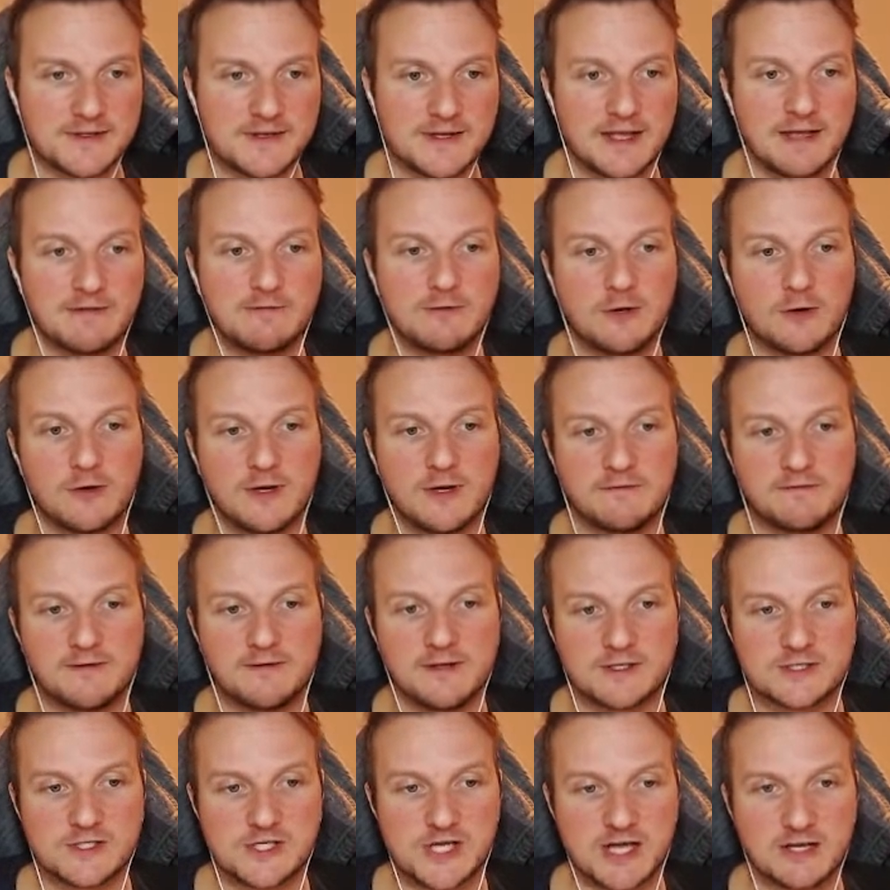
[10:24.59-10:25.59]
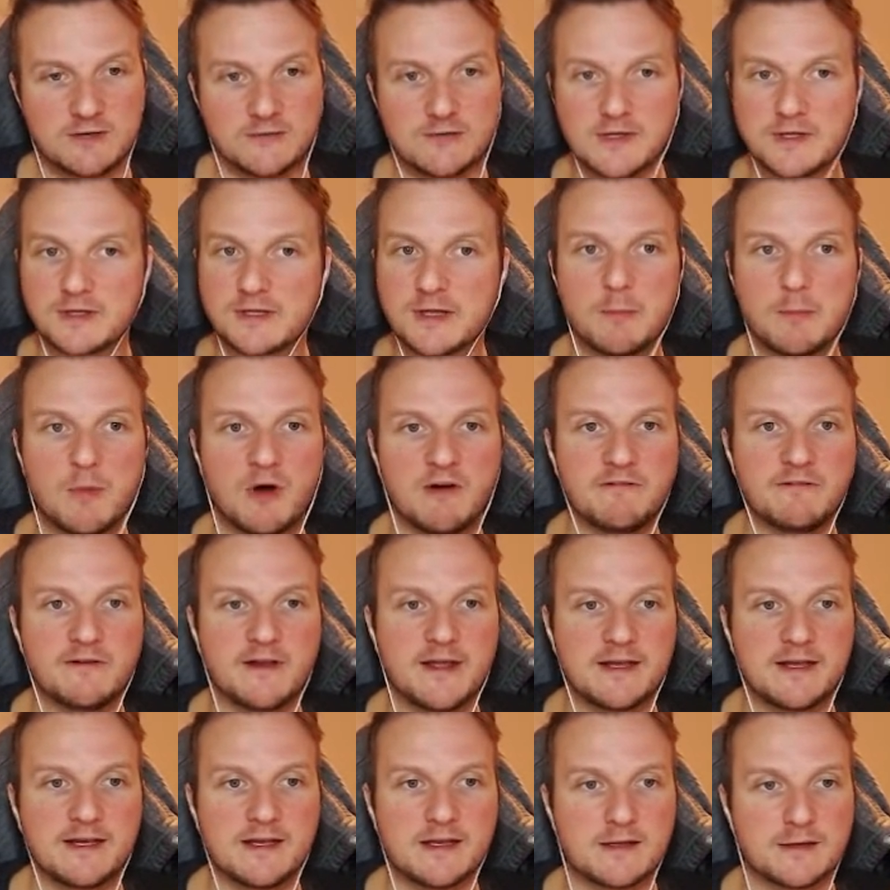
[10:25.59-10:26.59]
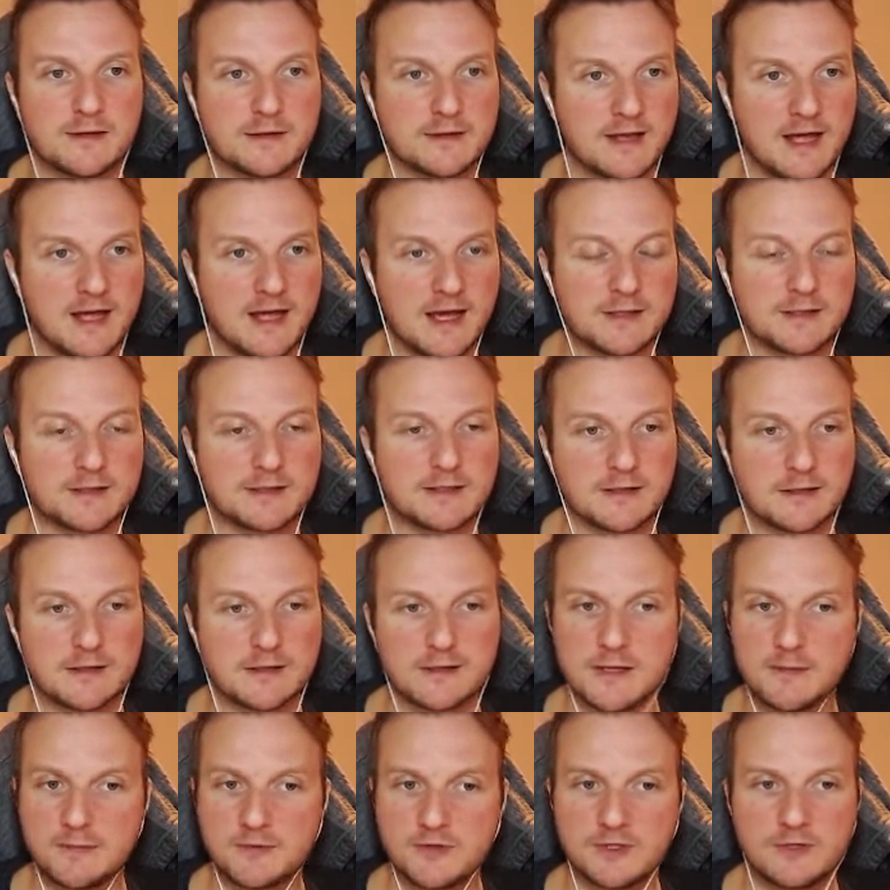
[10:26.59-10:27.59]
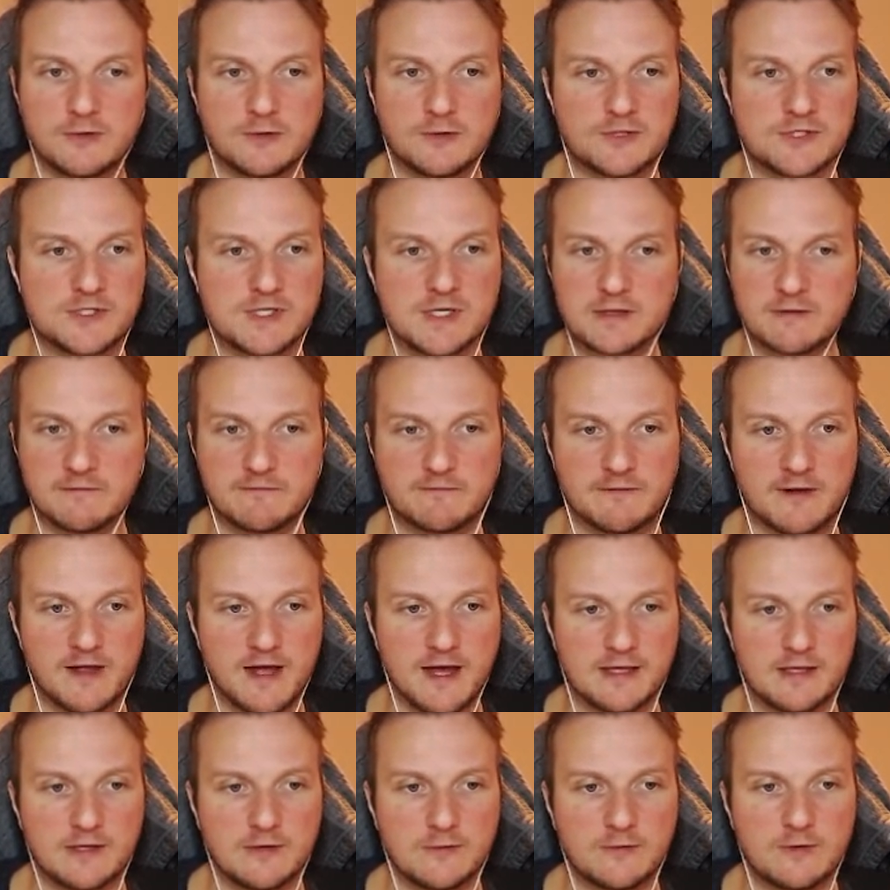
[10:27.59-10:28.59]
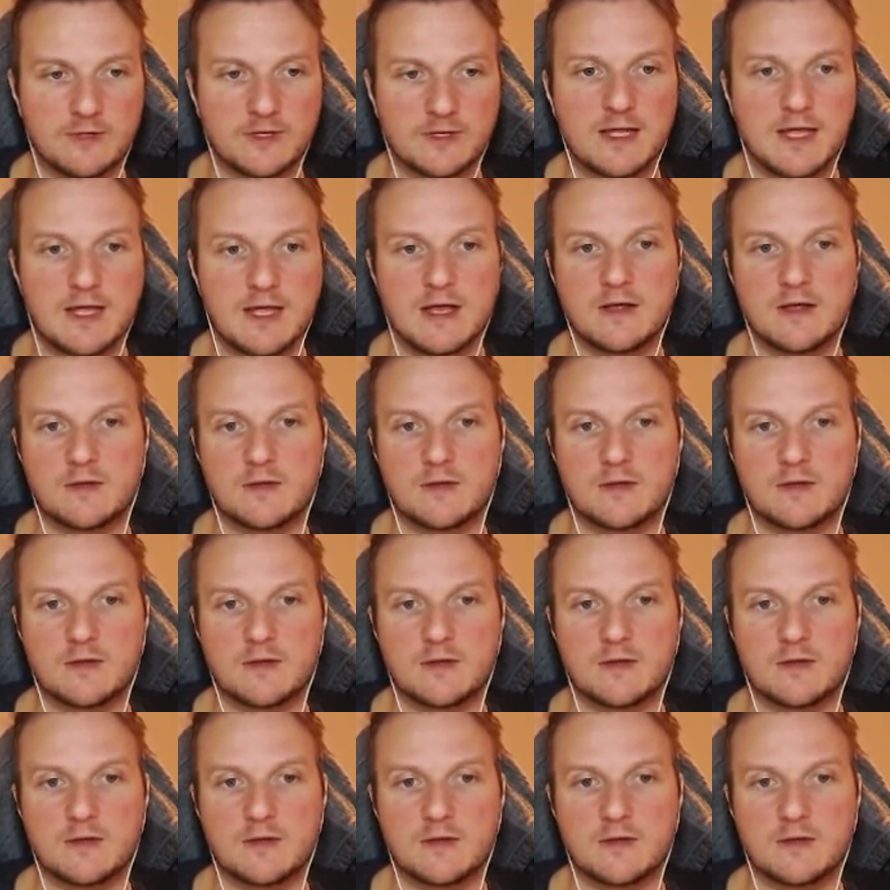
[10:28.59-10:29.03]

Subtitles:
If you don't have the Enchantress, the Moth Lady is an excellent substitute. She's a flying unit.